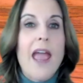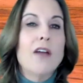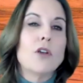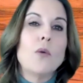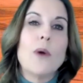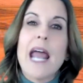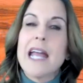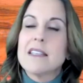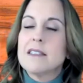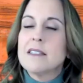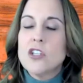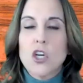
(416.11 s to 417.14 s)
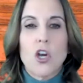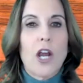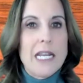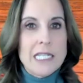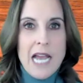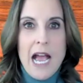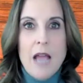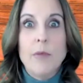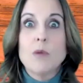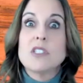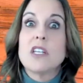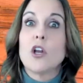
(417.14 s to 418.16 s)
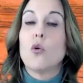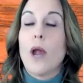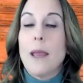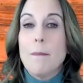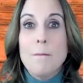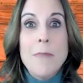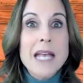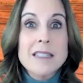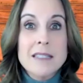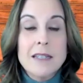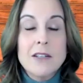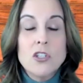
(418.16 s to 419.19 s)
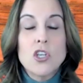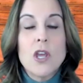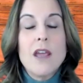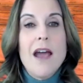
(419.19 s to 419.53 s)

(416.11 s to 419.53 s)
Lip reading: Everyone had such a great time. It was a great message.